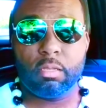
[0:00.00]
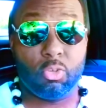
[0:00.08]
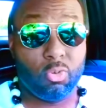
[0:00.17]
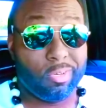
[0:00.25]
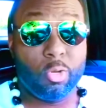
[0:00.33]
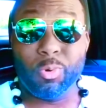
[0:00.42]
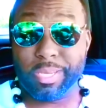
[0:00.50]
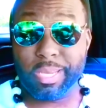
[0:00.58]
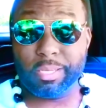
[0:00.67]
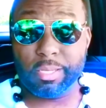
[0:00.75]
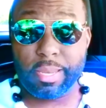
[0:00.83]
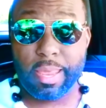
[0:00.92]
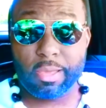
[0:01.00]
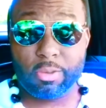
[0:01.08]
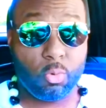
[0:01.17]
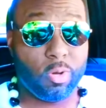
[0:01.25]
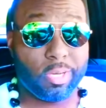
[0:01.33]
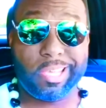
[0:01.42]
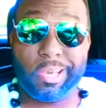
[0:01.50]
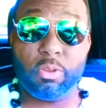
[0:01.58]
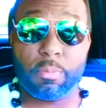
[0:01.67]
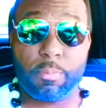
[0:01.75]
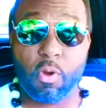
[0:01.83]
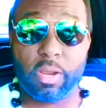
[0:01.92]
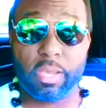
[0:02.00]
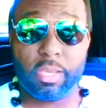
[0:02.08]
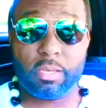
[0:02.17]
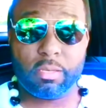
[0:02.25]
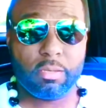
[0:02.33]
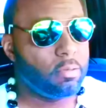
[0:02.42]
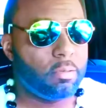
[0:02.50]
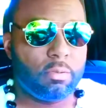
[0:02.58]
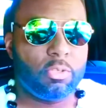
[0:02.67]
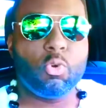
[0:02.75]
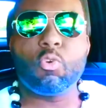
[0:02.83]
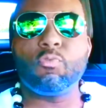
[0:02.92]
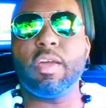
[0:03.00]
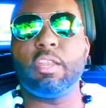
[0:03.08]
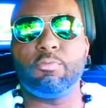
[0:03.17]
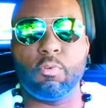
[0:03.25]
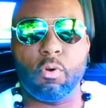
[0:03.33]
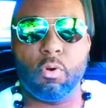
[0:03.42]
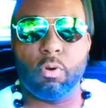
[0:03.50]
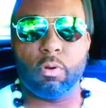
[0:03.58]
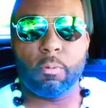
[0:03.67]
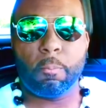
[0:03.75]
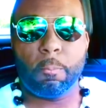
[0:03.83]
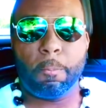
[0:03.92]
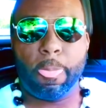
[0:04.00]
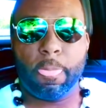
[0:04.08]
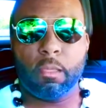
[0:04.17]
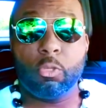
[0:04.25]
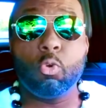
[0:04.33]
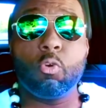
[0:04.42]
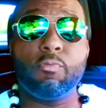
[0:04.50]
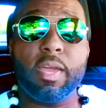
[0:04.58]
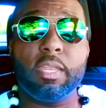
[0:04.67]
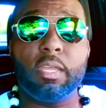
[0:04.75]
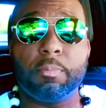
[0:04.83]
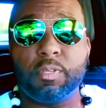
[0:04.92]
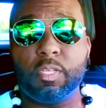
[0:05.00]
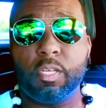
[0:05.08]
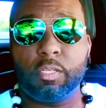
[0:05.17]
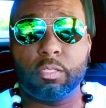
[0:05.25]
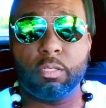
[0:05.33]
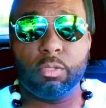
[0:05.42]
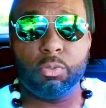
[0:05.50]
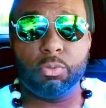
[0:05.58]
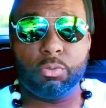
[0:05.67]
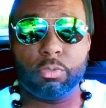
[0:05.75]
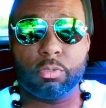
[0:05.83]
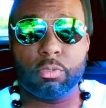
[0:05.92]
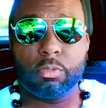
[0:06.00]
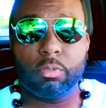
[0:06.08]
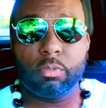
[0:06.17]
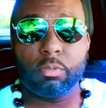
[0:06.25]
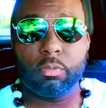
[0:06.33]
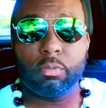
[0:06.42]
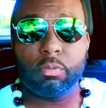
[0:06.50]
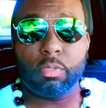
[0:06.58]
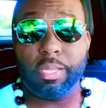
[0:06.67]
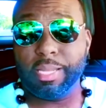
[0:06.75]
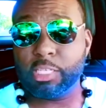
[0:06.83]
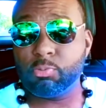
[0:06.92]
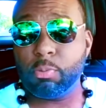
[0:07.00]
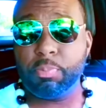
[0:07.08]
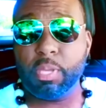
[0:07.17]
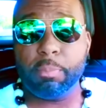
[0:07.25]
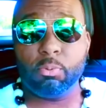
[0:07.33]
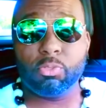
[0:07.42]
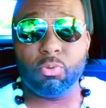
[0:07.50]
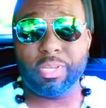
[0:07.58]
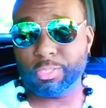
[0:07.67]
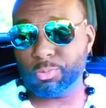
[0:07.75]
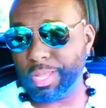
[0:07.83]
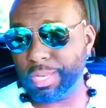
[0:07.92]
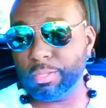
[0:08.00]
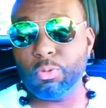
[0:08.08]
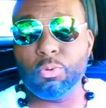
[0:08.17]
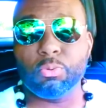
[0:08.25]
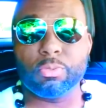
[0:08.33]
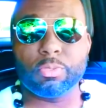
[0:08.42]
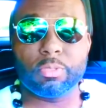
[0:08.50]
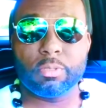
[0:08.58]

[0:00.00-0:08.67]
you a killer now? You gonna kill the market? You already wrong. You're already in position to lose. And that's what people do. That's why they lose.